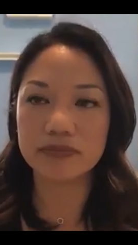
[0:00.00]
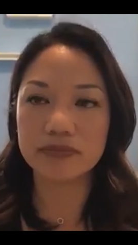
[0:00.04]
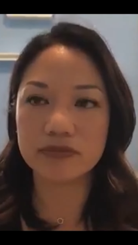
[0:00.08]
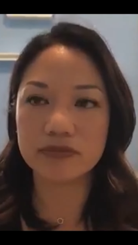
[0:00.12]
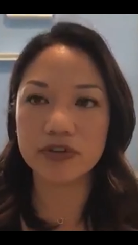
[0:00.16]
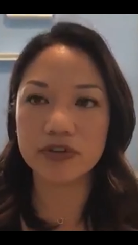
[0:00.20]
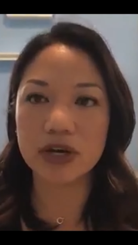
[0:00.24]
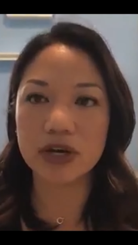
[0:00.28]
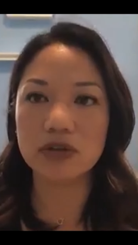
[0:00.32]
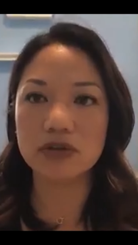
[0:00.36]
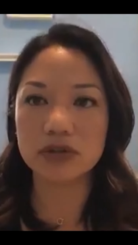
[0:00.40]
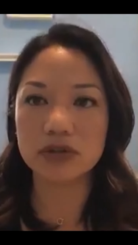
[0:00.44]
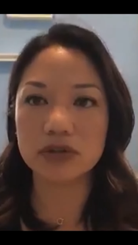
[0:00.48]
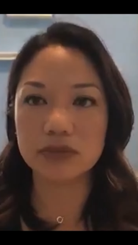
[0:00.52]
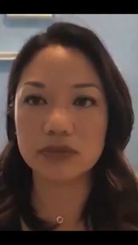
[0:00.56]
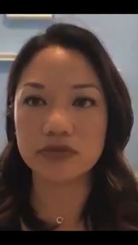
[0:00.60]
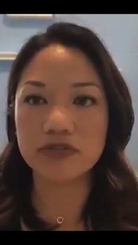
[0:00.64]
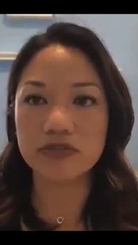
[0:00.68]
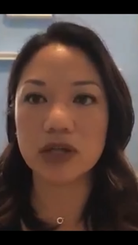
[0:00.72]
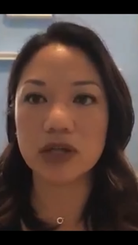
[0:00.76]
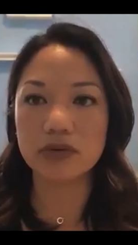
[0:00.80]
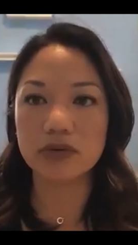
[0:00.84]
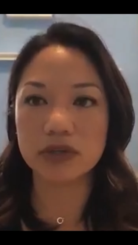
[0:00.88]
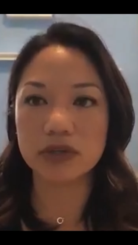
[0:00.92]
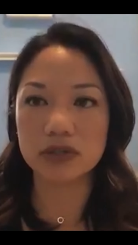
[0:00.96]

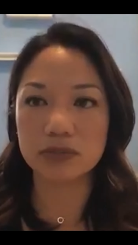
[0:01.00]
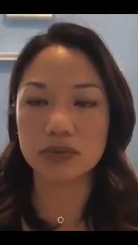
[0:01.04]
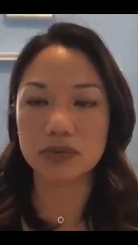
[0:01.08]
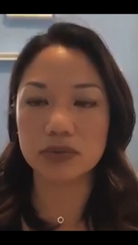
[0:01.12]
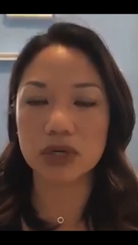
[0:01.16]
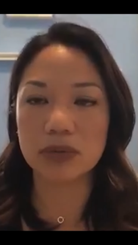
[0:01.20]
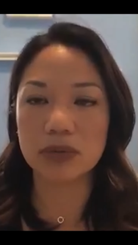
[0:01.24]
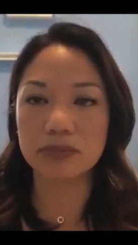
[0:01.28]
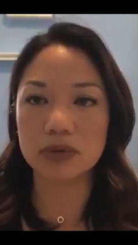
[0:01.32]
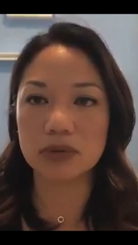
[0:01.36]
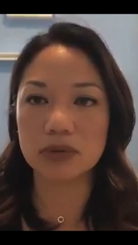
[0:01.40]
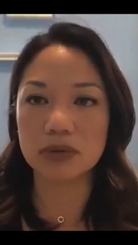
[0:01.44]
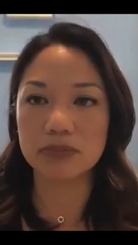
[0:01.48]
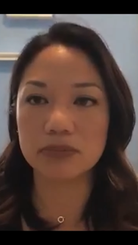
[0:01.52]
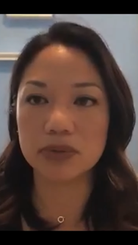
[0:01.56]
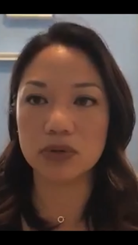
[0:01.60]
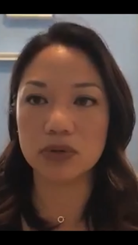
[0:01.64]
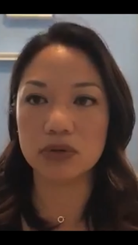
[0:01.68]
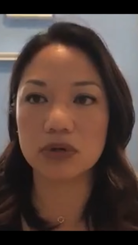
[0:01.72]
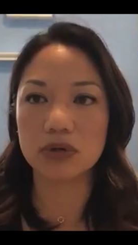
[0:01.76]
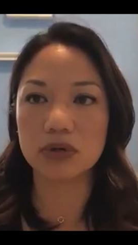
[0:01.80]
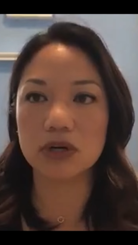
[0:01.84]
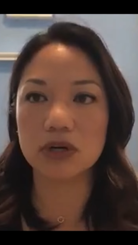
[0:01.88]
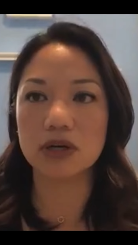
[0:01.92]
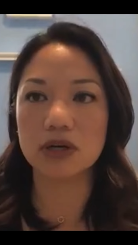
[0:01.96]
following the proper
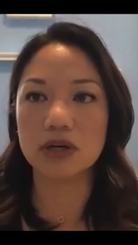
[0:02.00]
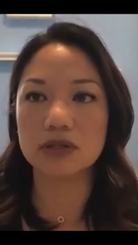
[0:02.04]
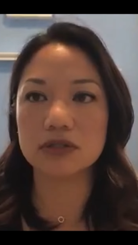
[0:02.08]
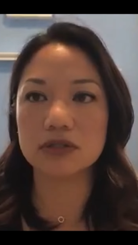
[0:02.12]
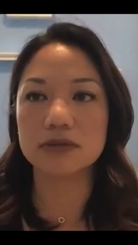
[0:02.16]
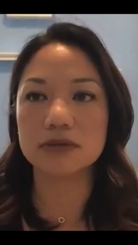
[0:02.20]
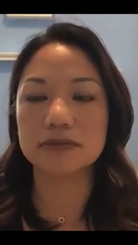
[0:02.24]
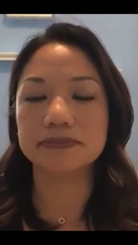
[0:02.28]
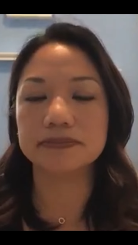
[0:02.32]
protocols.